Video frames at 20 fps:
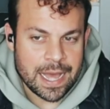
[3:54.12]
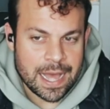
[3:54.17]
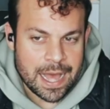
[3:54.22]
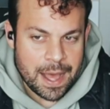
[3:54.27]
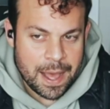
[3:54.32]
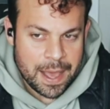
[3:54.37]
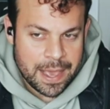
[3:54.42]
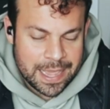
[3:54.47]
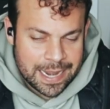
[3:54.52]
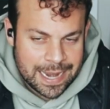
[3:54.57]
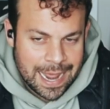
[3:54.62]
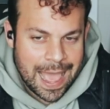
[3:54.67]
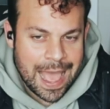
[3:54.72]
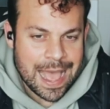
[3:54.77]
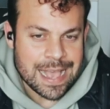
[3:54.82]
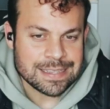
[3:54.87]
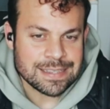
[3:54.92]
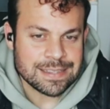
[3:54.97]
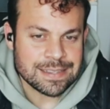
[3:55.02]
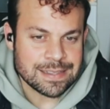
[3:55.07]
It
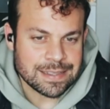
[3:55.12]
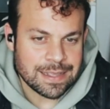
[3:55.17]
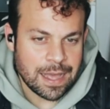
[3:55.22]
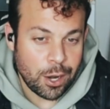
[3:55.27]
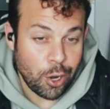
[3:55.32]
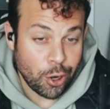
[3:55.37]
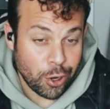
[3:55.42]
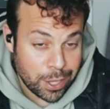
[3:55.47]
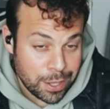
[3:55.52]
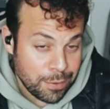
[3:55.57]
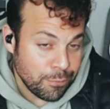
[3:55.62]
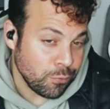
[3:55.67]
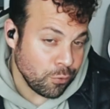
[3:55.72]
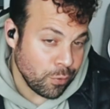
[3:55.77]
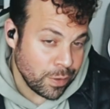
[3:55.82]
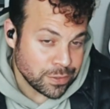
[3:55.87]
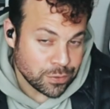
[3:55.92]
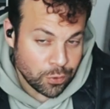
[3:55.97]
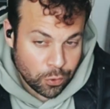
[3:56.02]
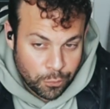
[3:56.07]
has a lot of
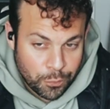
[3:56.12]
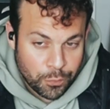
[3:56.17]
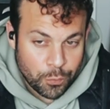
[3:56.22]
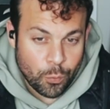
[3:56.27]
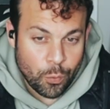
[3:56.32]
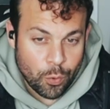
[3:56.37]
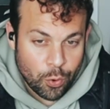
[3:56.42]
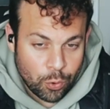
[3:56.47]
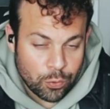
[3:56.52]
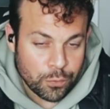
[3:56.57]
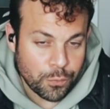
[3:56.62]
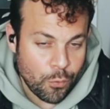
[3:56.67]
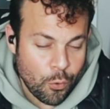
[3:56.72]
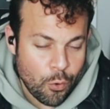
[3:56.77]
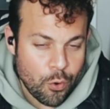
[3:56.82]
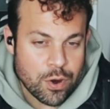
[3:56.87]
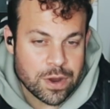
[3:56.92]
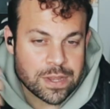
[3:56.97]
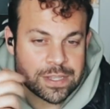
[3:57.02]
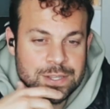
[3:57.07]
influence all over the world, of
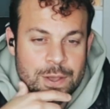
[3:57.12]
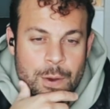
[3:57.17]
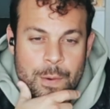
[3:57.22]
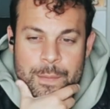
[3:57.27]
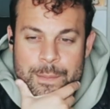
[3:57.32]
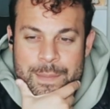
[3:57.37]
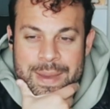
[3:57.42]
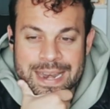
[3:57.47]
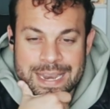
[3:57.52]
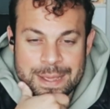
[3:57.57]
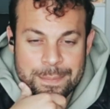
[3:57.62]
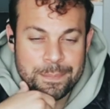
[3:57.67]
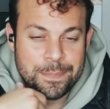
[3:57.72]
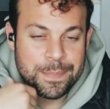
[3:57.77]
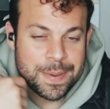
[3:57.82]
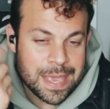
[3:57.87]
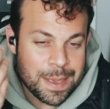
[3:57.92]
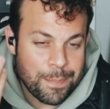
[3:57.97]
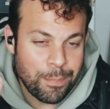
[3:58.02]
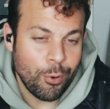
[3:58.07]
course. So many
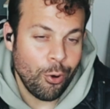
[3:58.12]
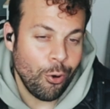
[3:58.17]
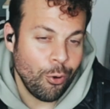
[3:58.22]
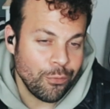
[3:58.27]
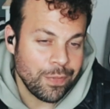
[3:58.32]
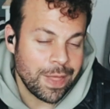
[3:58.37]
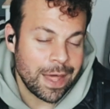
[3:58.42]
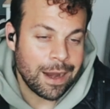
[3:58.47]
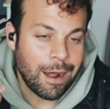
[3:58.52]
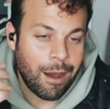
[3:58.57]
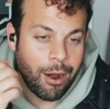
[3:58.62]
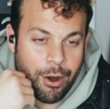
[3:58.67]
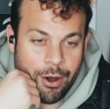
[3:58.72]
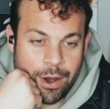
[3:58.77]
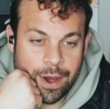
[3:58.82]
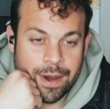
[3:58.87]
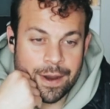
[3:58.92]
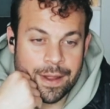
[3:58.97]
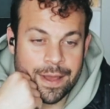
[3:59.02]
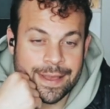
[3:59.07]
people that
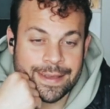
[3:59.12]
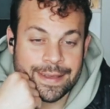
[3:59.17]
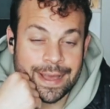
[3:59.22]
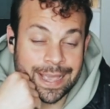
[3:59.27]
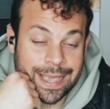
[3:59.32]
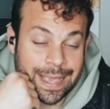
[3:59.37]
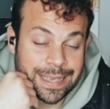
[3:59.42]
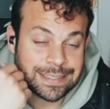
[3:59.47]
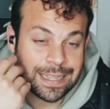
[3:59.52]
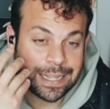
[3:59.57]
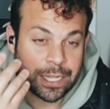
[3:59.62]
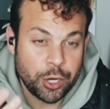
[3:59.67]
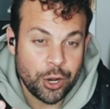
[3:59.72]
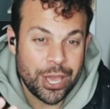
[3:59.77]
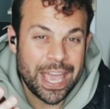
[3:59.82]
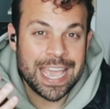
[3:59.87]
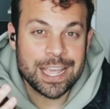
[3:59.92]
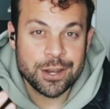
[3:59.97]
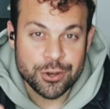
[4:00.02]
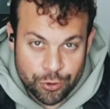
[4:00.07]
are, I guess, a
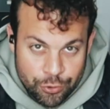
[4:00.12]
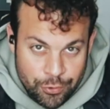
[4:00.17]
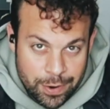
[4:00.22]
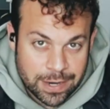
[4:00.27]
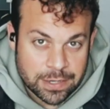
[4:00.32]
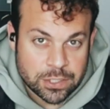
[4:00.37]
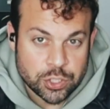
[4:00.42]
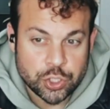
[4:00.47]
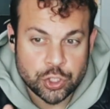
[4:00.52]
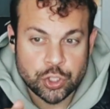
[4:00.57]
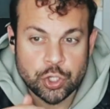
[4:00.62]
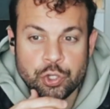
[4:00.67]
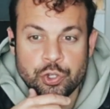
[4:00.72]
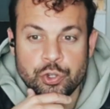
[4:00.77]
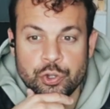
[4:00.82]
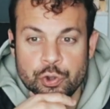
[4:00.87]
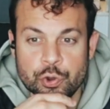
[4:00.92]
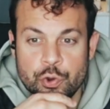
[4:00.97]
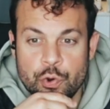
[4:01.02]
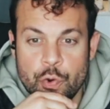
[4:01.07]
little ignorant
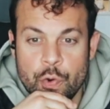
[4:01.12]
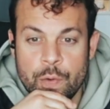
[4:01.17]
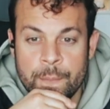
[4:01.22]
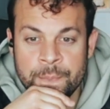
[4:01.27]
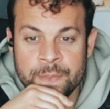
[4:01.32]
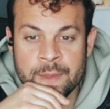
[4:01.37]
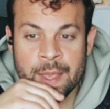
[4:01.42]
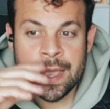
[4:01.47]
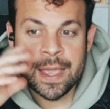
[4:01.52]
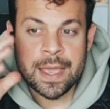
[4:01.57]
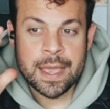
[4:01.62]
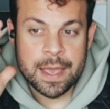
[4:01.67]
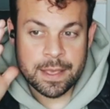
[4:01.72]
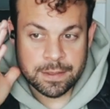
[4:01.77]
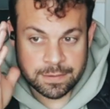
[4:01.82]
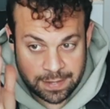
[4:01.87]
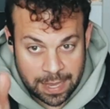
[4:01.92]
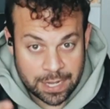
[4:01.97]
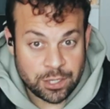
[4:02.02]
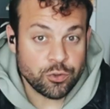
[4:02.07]
to
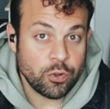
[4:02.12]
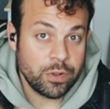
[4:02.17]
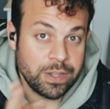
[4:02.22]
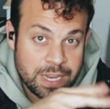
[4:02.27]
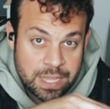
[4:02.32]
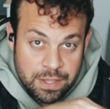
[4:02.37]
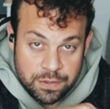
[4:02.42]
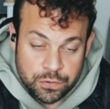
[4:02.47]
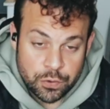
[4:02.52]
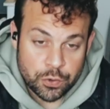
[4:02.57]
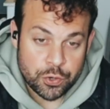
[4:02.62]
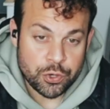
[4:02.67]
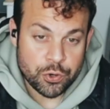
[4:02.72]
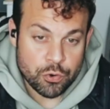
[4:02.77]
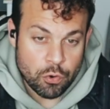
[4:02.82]
Central and Eastern